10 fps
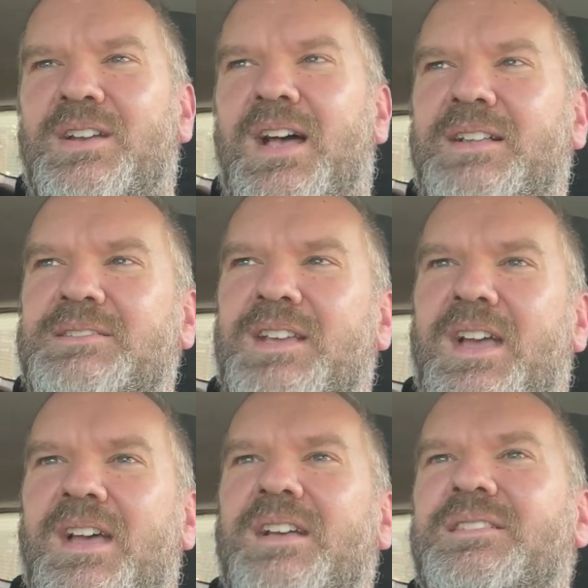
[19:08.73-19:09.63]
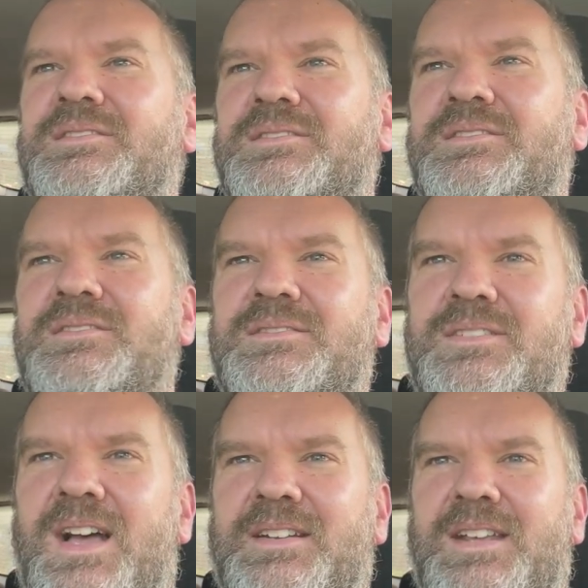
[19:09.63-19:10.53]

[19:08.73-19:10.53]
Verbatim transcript: not as not